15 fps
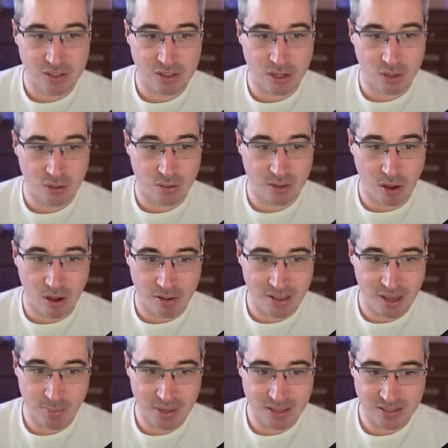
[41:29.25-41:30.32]
So
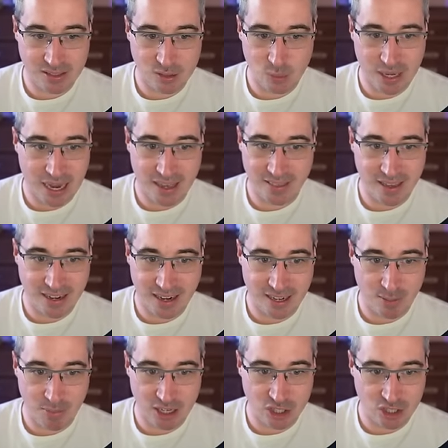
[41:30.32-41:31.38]
all that means is we add that
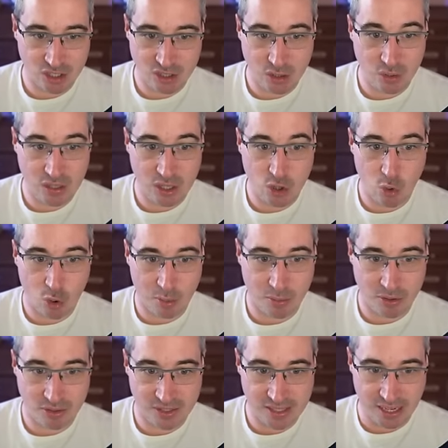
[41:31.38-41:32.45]
animation to the
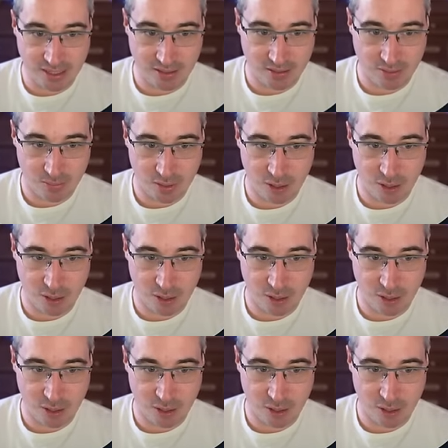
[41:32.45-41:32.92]
normal state.